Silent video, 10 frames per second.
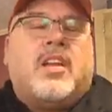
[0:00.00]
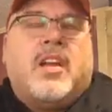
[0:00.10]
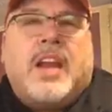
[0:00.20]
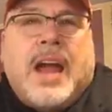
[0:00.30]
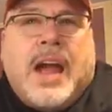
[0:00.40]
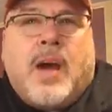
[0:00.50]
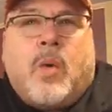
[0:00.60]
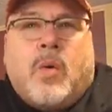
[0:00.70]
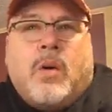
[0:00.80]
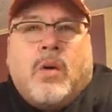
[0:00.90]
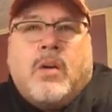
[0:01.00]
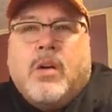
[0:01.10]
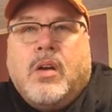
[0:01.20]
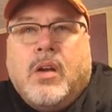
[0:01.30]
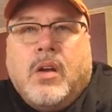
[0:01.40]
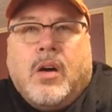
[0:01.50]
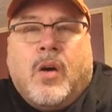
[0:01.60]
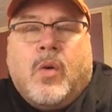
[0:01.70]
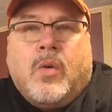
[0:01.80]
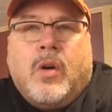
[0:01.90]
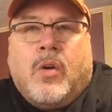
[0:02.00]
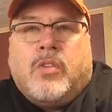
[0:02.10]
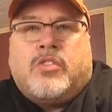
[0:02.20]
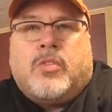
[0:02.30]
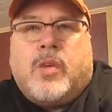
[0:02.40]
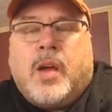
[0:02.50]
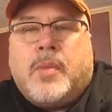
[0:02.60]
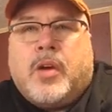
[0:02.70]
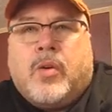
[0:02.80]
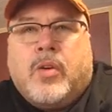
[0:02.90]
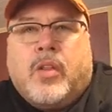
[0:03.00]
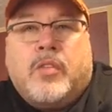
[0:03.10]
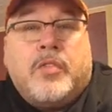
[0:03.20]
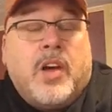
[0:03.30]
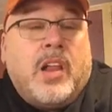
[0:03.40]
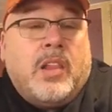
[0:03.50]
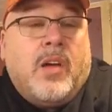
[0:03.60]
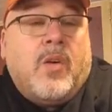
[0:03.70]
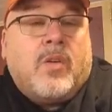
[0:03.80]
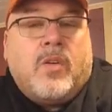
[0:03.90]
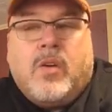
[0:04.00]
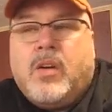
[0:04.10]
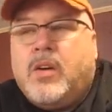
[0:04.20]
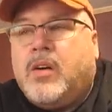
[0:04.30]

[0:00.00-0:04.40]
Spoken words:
an hour on a ceramic grill, if not longer,